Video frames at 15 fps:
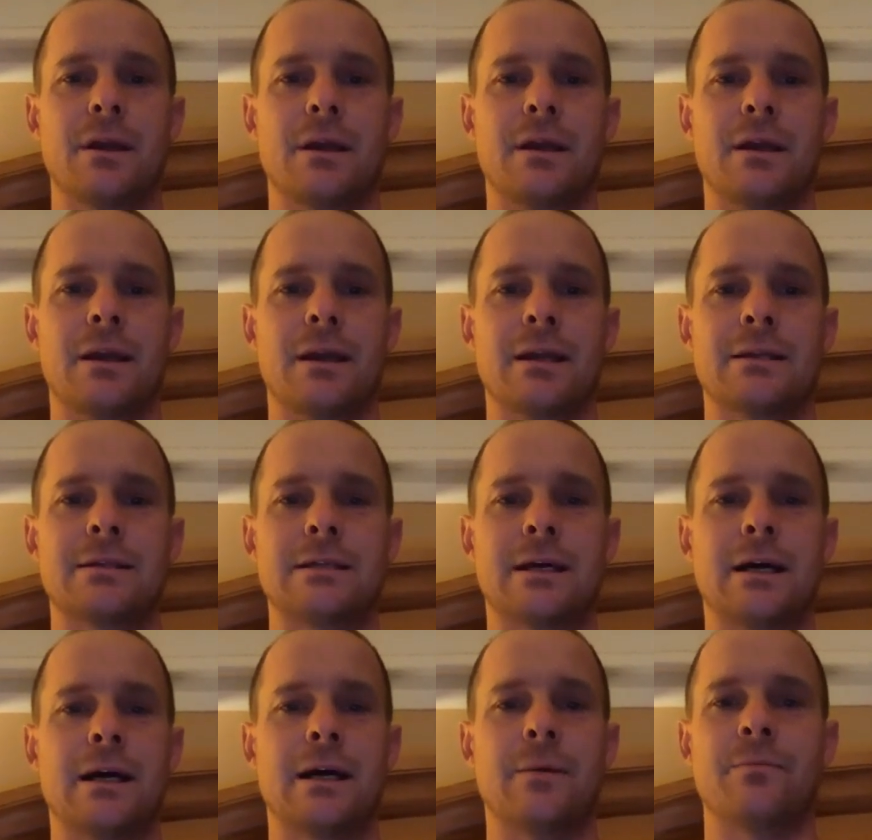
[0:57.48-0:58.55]
And
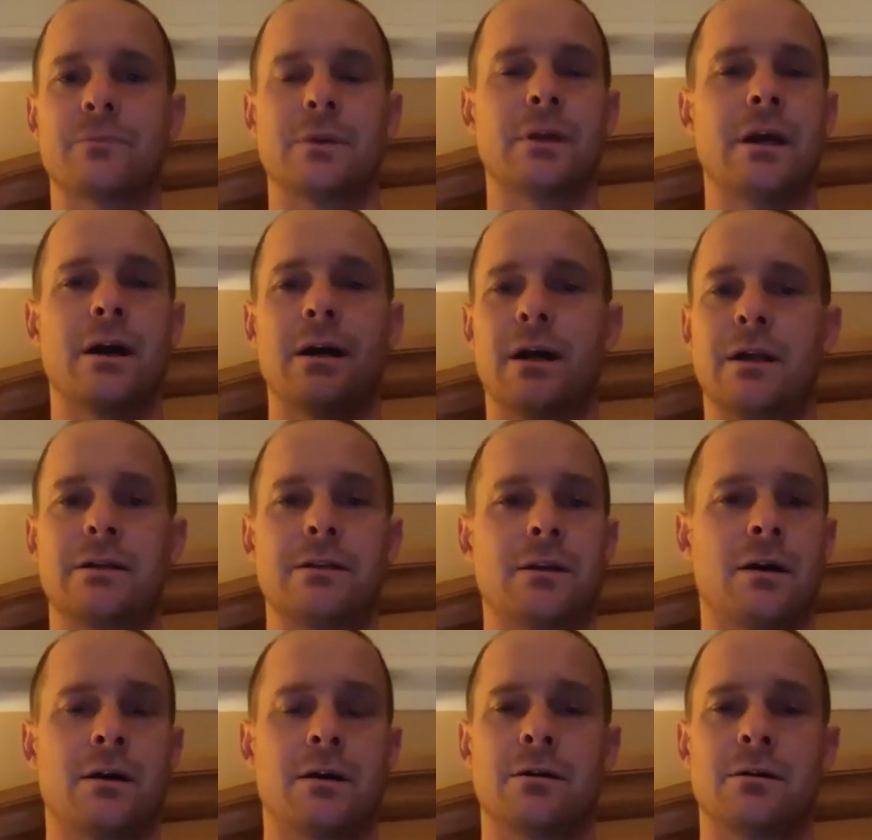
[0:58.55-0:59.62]

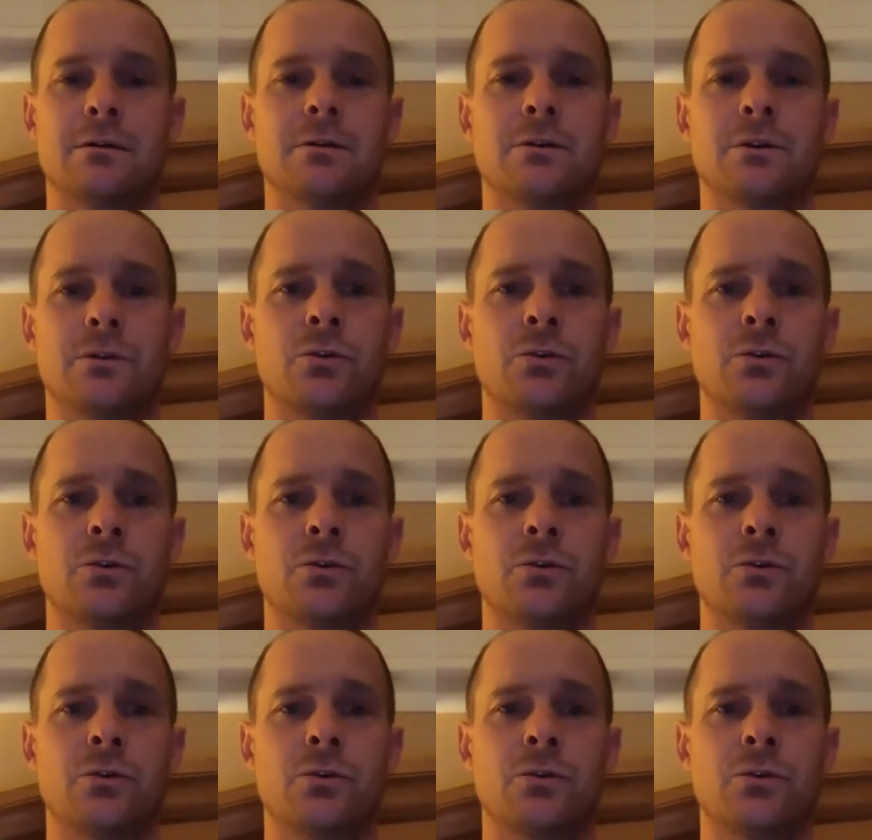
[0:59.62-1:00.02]
our